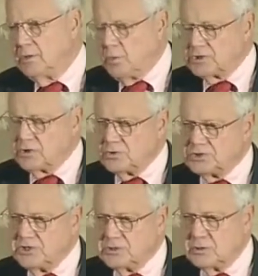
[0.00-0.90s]
West
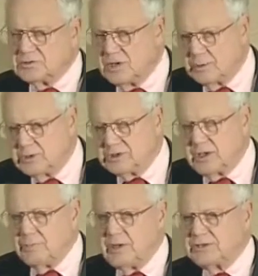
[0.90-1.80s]
Coast, East Coast, telling me the
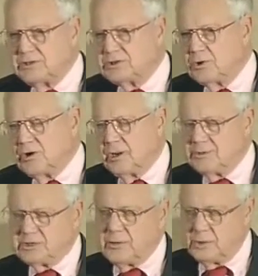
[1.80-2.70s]
same basic story. And I'm
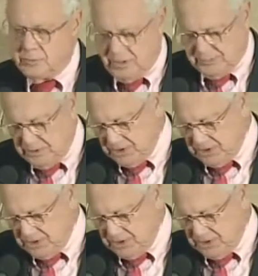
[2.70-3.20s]
saying, well, there must be